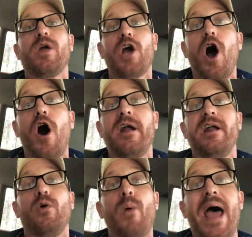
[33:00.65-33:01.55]
is, and I know what a
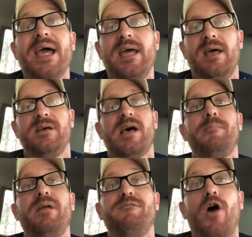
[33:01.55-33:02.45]
con and a racket
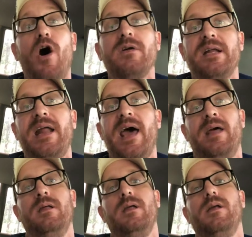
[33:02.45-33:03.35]
is. I've been involved
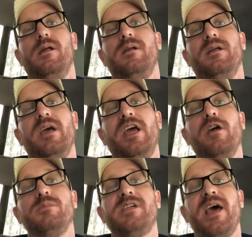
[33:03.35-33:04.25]
in that.
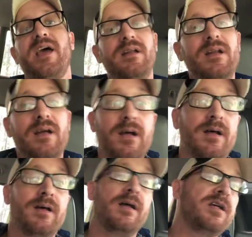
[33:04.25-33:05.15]
You know what I'm saying?
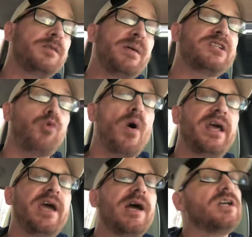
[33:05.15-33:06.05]
It's been
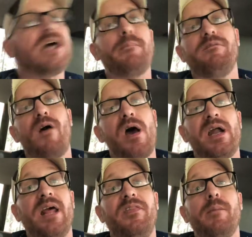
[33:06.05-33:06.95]
20 years I've been
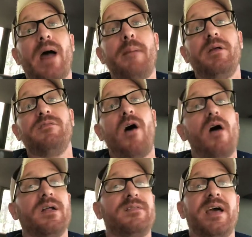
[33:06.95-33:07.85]
involved in anything, but I've been
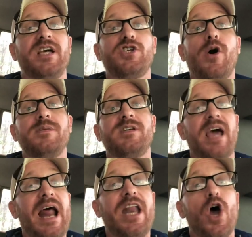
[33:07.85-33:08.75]
involved in things. So
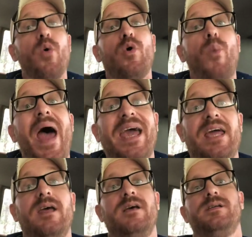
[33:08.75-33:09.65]
I'm saying I know what a
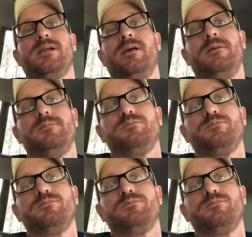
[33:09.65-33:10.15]
racket is.